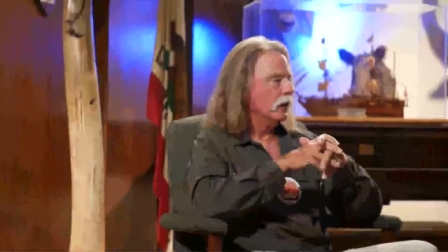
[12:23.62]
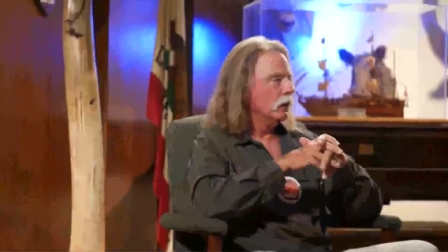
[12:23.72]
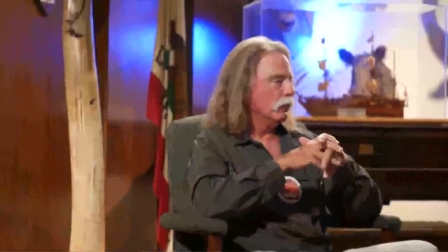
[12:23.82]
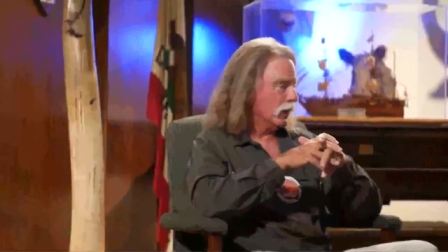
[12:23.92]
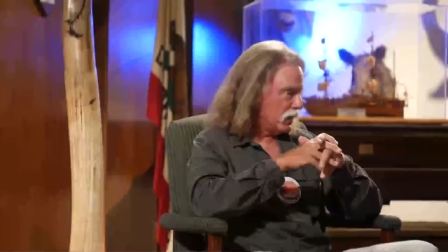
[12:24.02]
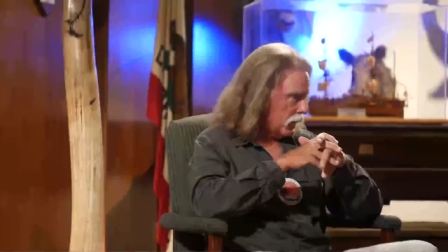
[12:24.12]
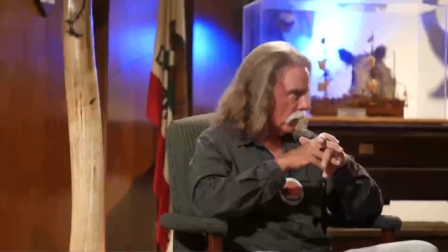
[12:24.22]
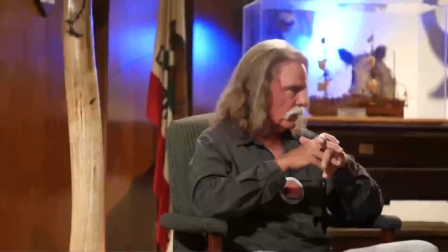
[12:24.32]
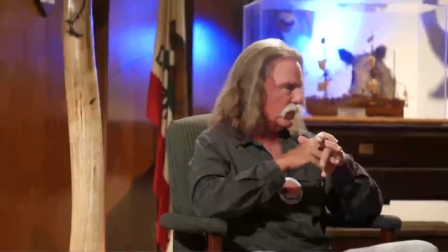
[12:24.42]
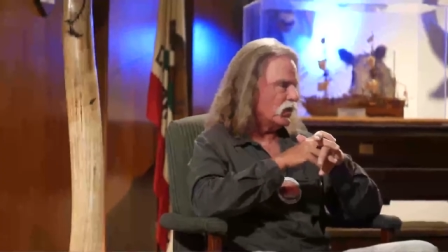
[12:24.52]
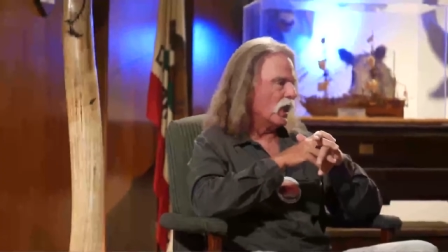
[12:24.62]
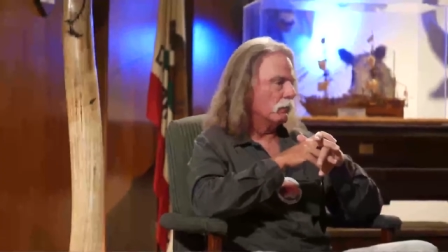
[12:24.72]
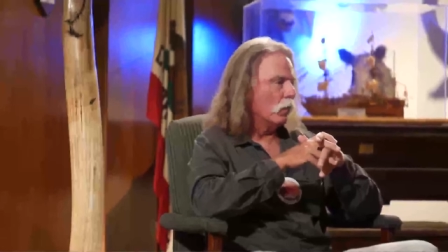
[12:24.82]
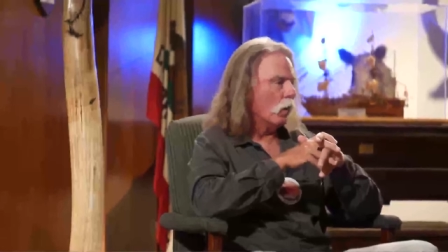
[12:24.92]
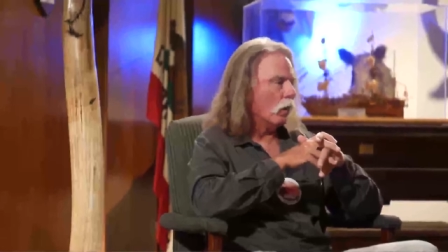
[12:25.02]
for a year at the
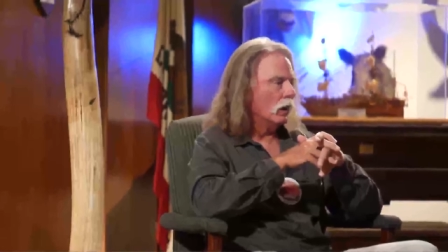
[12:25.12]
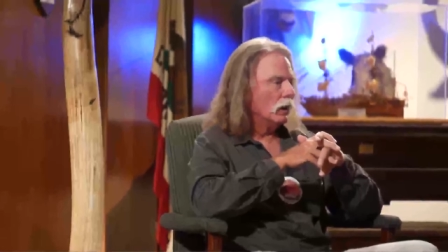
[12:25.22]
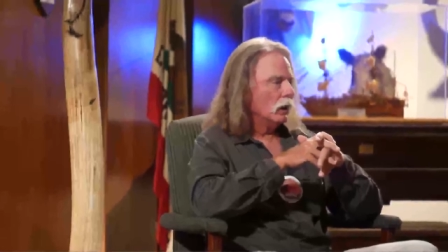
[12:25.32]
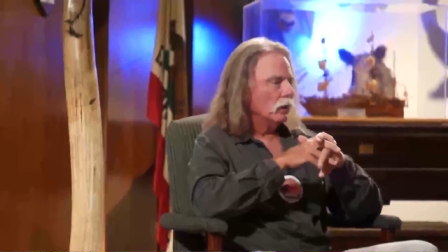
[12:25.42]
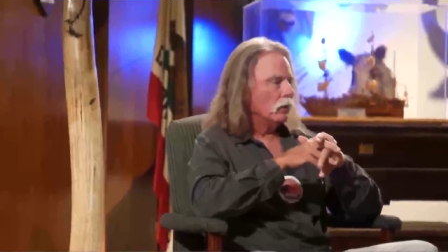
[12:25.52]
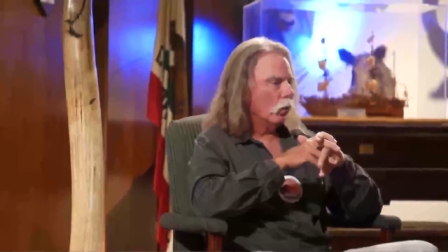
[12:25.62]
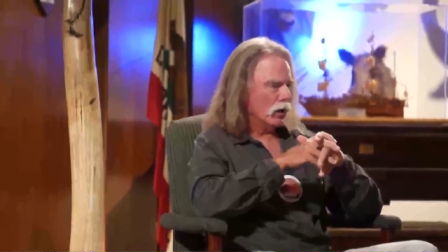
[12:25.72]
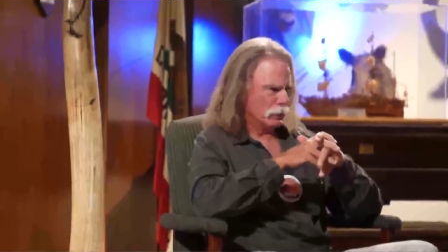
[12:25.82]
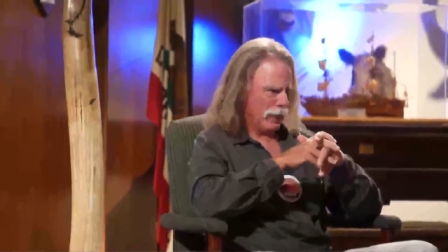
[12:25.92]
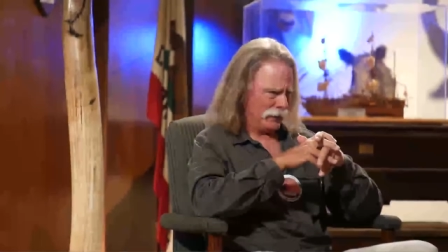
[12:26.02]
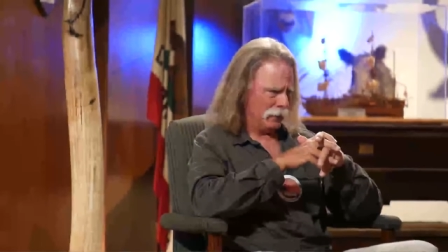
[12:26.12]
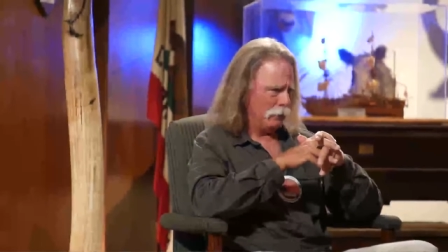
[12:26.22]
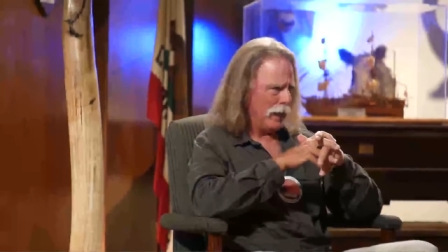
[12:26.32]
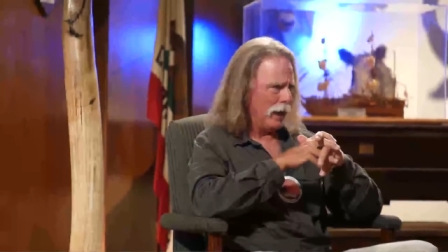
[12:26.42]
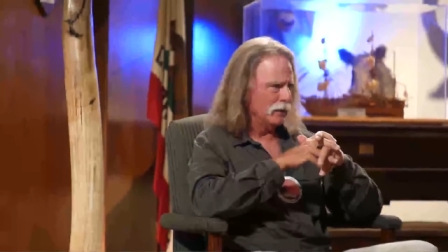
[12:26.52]
South Pole. Washed pots and
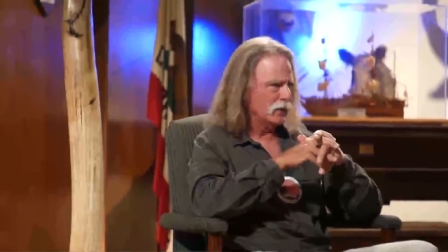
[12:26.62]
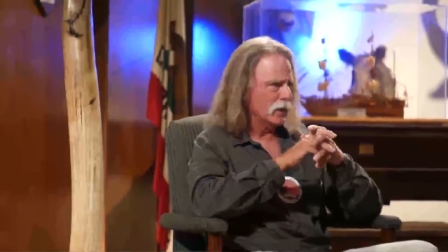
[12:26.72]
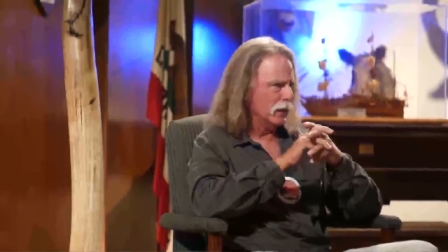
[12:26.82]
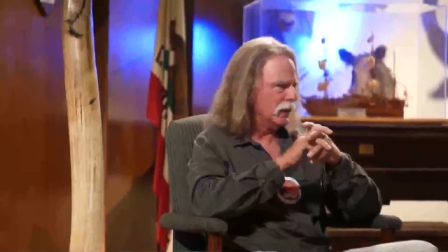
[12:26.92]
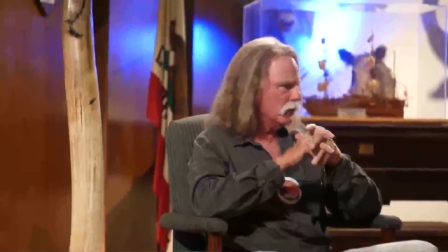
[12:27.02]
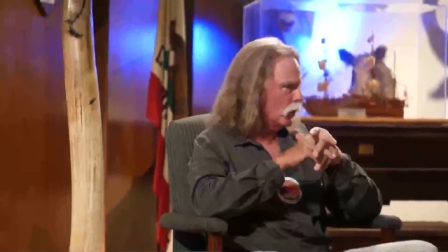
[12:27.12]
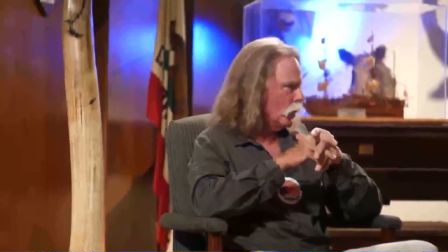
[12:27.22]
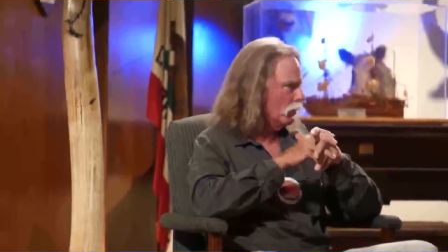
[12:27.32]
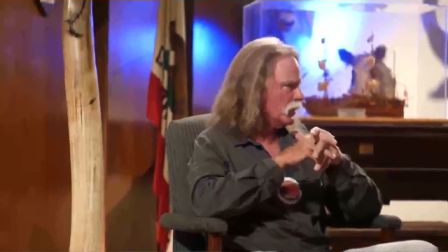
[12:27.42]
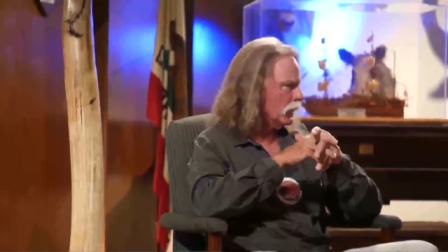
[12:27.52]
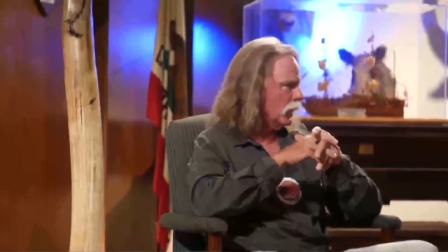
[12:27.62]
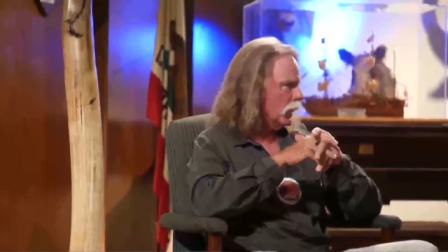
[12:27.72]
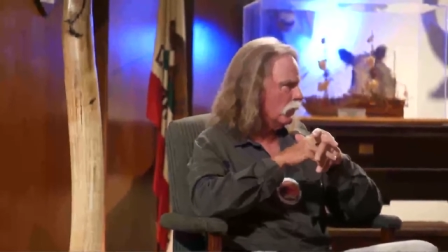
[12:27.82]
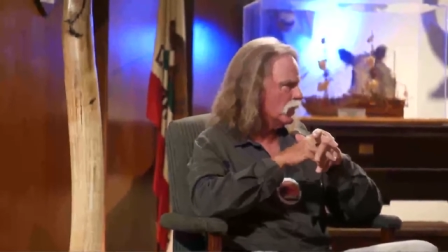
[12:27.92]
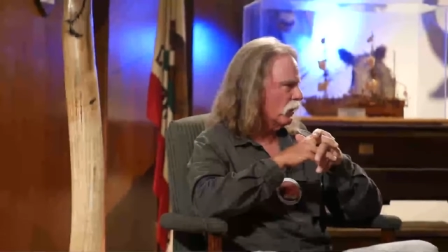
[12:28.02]
pans, cleaned rooms. Uh,
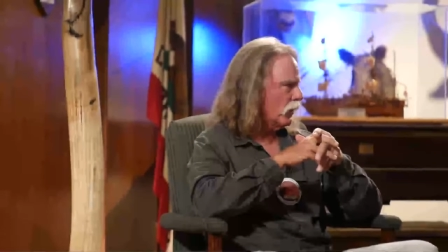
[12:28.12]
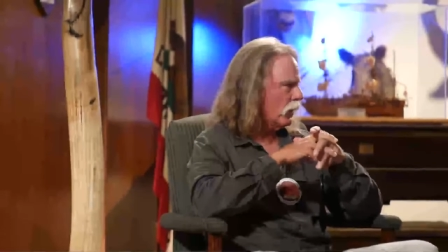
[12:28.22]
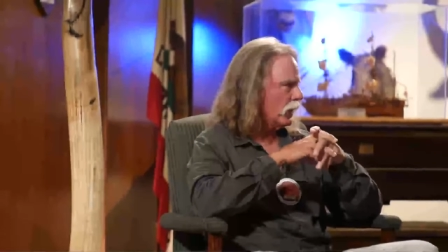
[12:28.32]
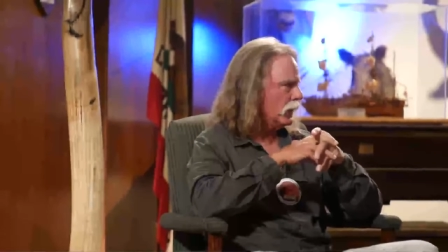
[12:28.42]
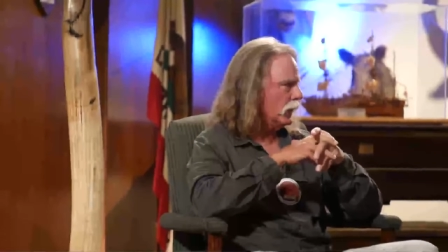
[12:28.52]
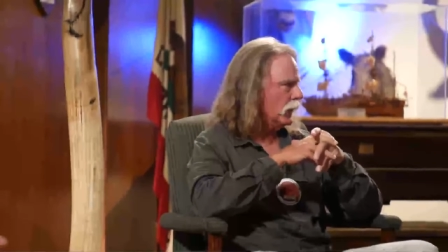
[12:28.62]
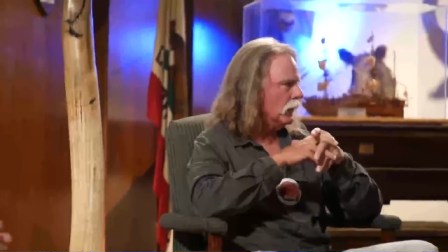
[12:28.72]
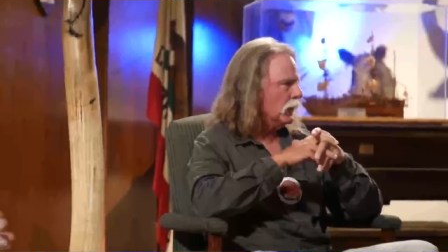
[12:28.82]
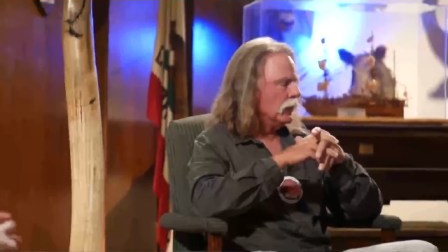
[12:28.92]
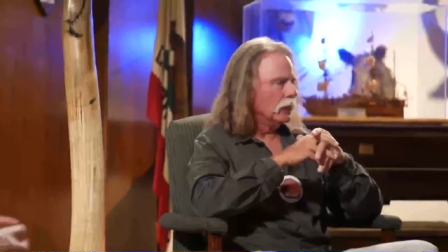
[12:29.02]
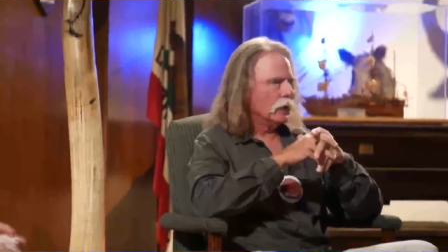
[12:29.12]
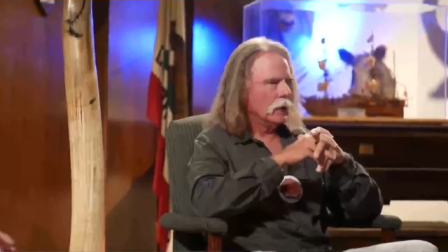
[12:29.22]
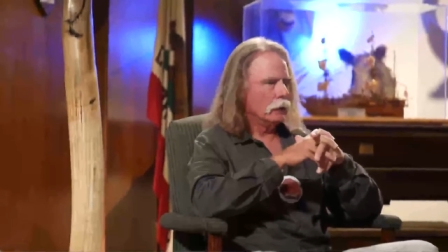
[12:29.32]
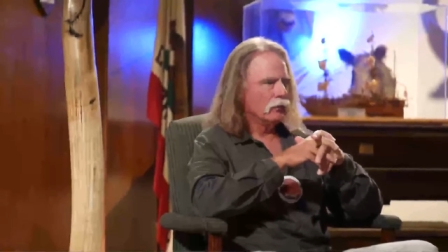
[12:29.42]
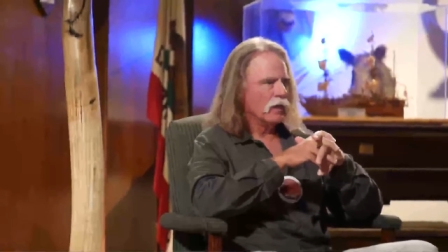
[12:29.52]
it was a very uh,
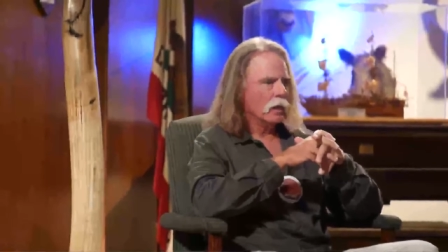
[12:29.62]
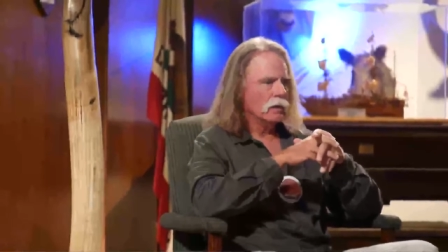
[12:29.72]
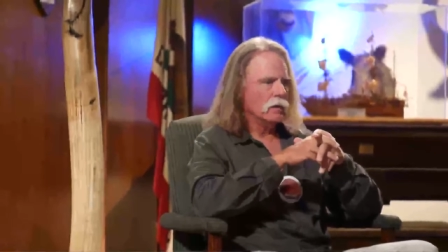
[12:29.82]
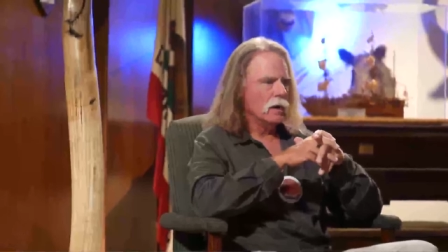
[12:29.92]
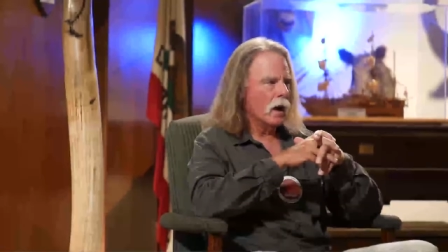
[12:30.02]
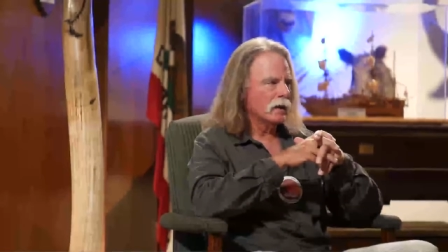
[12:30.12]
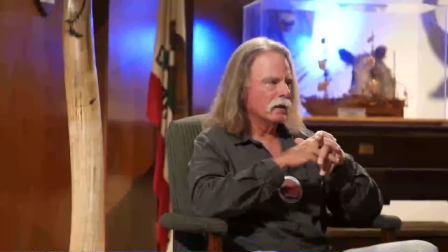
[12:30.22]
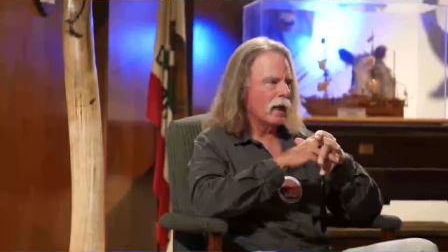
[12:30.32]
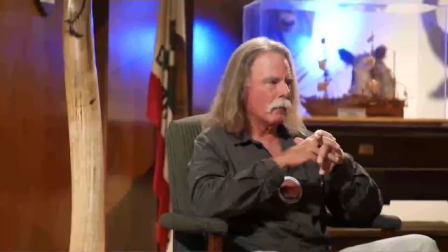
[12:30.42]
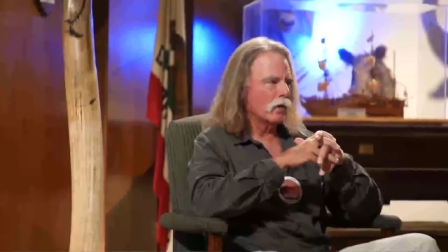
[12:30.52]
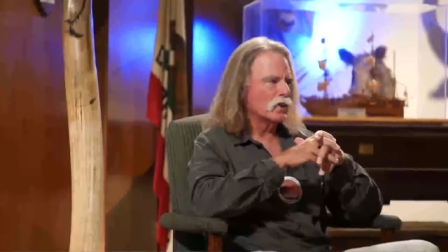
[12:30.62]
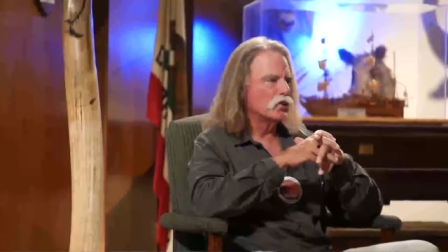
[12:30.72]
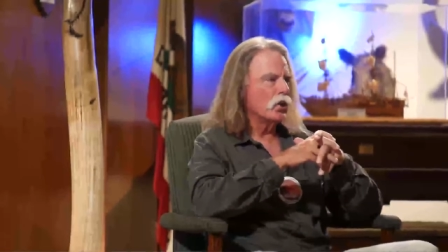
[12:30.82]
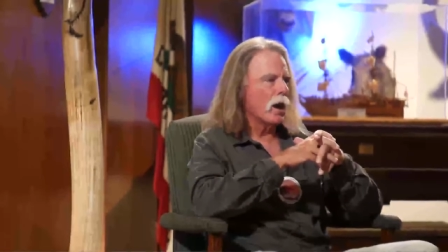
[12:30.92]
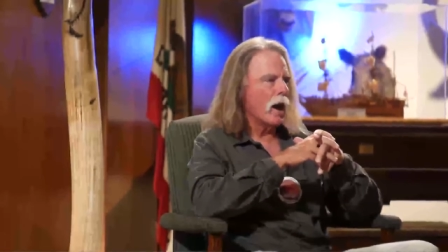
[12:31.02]
um, non-glamorous
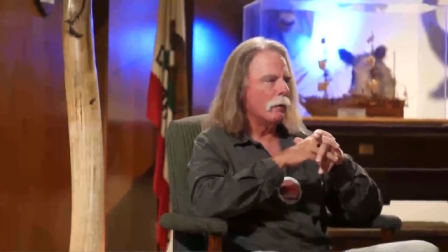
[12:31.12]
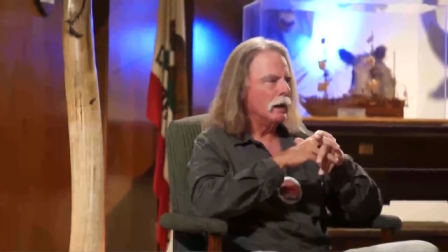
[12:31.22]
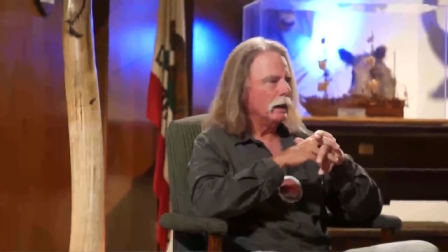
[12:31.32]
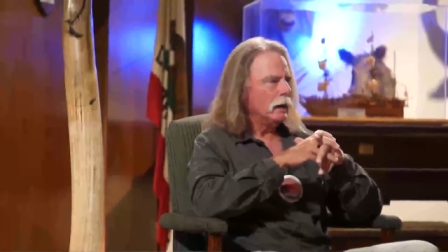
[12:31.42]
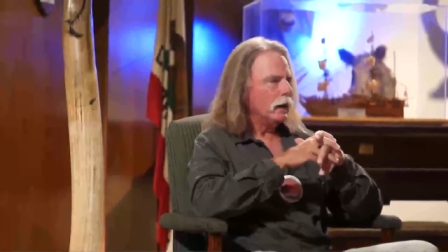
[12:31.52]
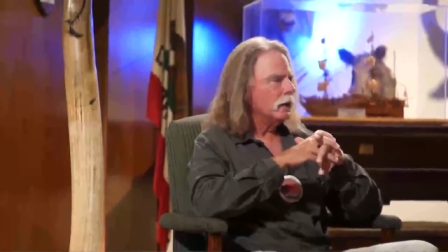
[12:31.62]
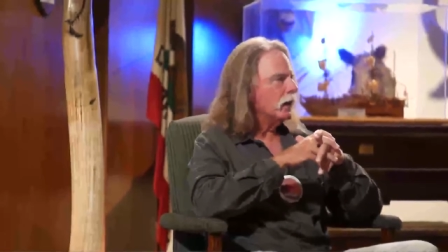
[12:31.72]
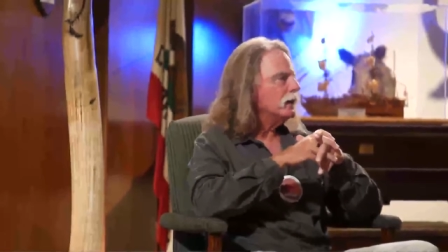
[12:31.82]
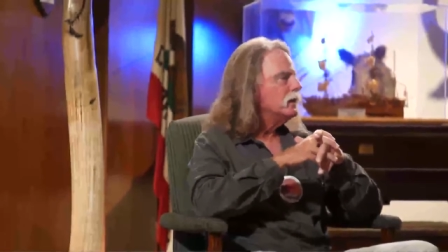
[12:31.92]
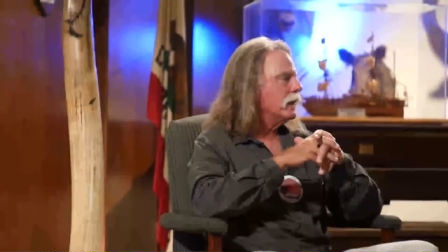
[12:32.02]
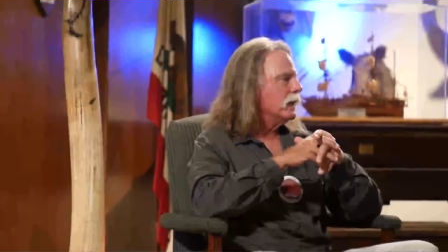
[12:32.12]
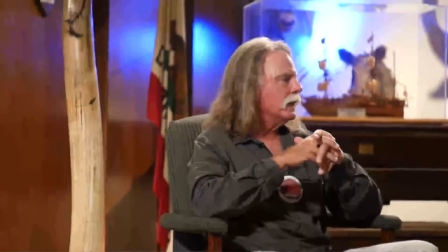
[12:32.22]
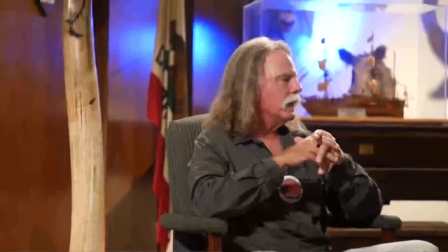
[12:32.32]
job, and uh, he did it.